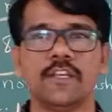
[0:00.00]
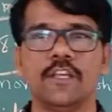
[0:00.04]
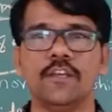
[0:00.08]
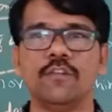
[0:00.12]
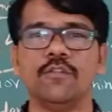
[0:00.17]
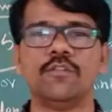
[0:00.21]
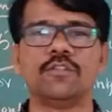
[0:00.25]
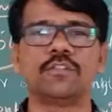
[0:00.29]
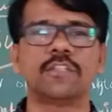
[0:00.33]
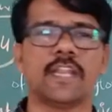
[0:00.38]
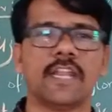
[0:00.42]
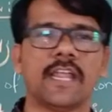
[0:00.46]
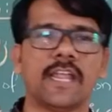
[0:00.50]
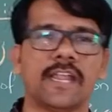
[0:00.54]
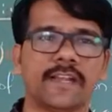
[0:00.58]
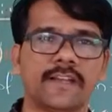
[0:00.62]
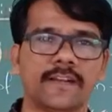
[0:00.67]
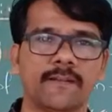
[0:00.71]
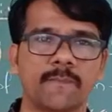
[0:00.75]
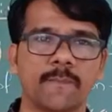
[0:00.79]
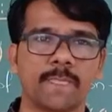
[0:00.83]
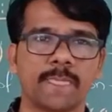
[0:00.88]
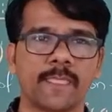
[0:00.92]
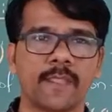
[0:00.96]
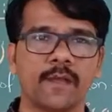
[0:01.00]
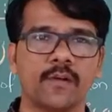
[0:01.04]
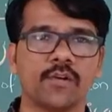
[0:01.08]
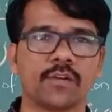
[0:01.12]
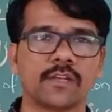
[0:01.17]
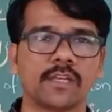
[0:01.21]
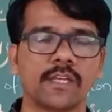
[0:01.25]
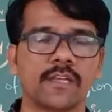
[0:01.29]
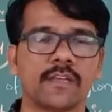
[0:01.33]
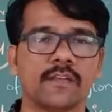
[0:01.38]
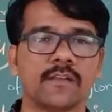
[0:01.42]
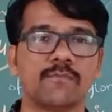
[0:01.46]
huge land,
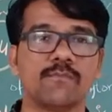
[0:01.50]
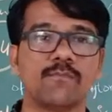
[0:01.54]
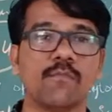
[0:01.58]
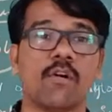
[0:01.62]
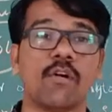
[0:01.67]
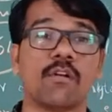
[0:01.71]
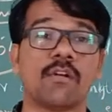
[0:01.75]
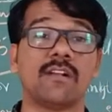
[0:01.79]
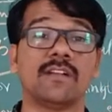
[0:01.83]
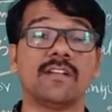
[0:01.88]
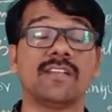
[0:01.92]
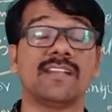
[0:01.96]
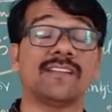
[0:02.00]
okay, modern